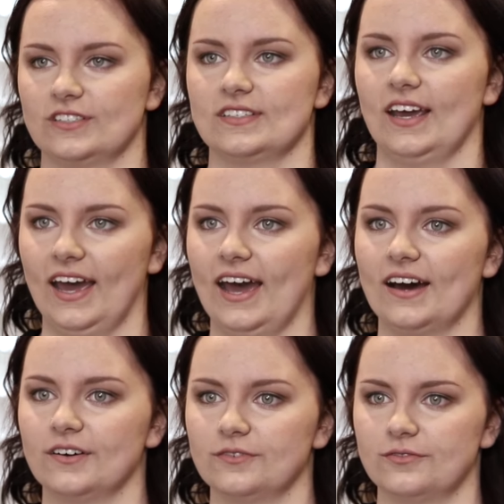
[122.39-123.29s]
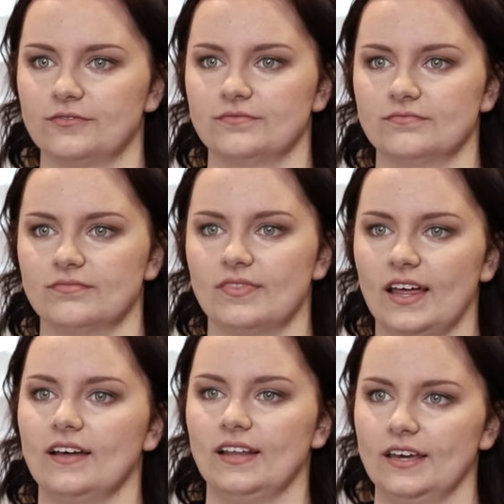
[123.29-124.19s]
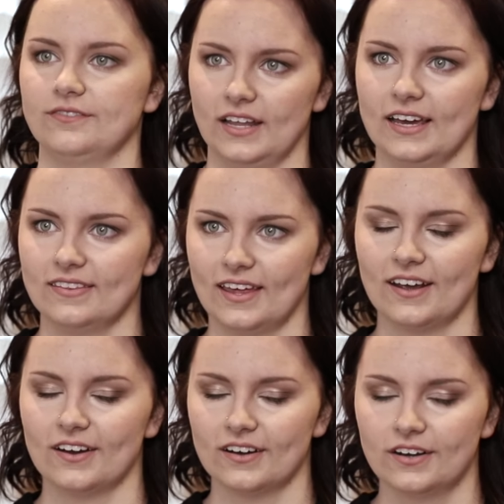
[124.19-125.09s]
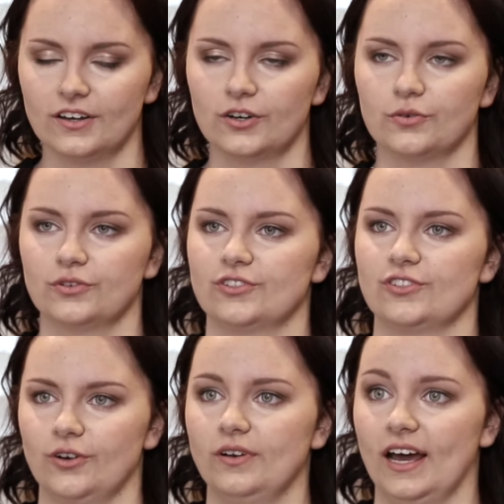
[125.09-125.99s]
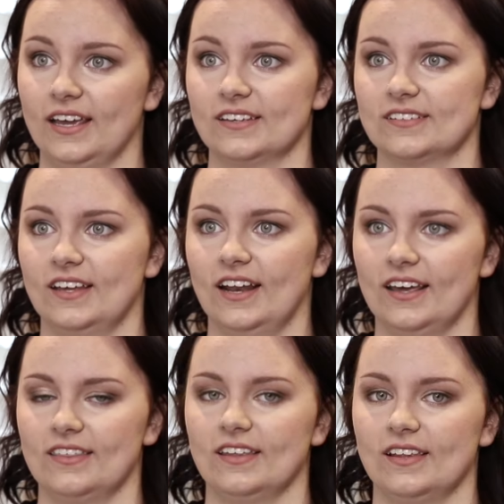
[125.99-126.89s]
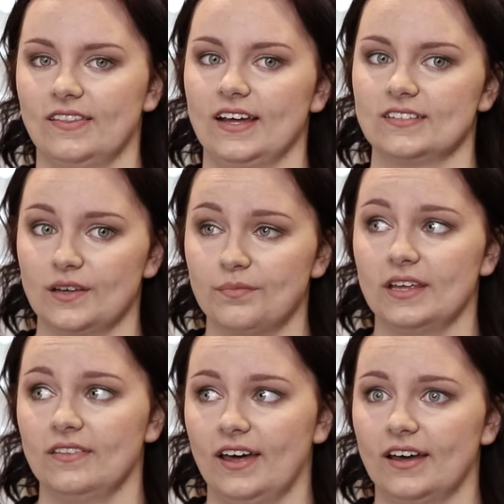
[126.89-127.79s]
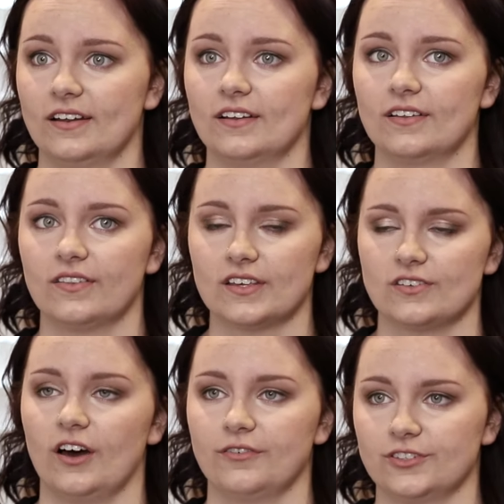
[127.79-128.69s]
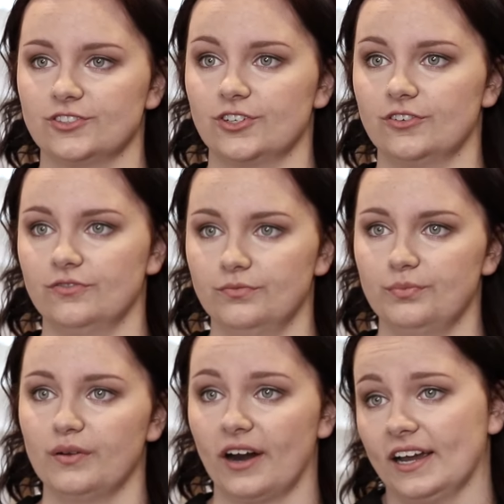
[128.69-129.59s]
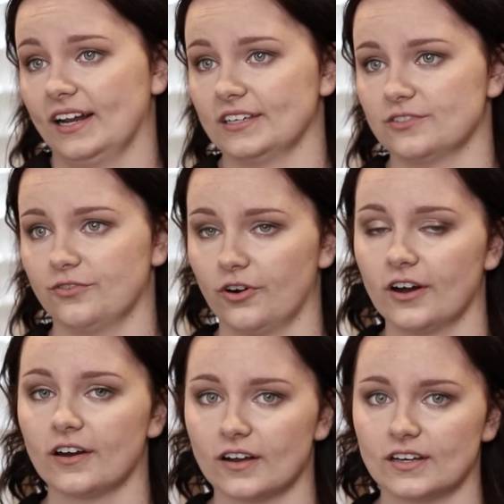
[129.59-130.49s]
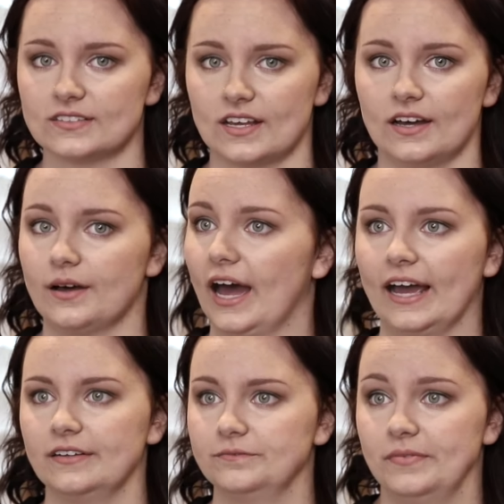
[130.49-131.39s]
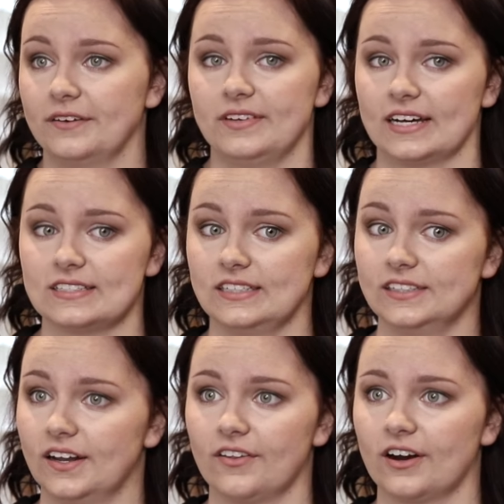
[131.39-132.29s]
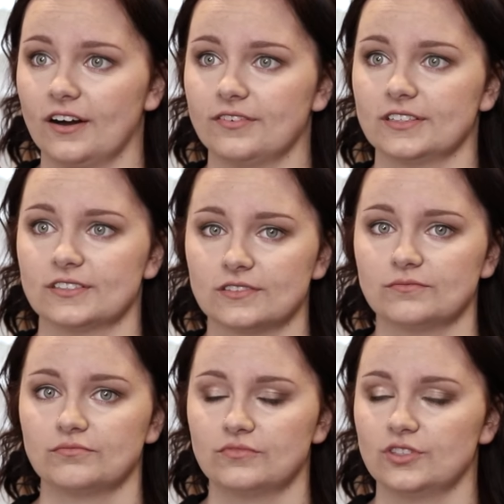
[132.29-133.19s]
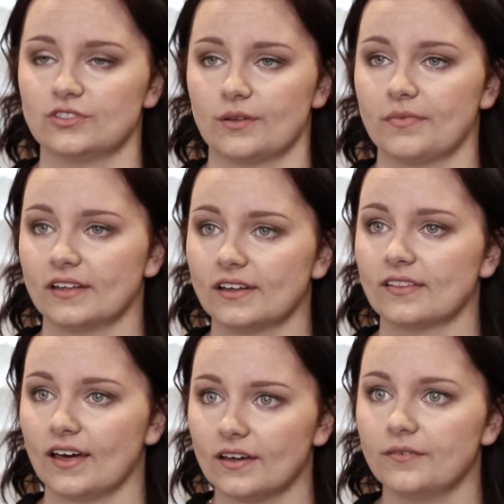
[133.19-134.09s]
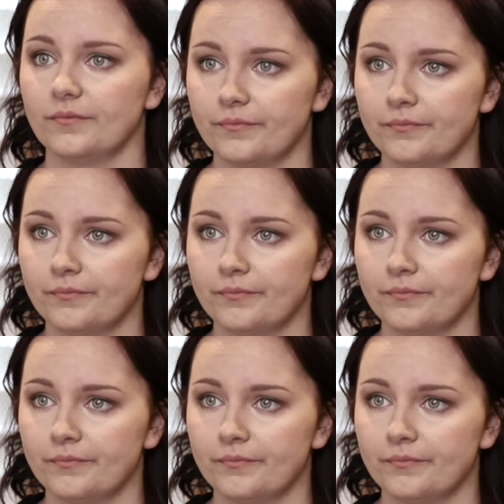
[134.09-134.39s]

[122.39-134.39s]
Just to have that lifeline there was so nice, and I think that that's something that this office should be recognized for because uh, I have not seen another office do something like that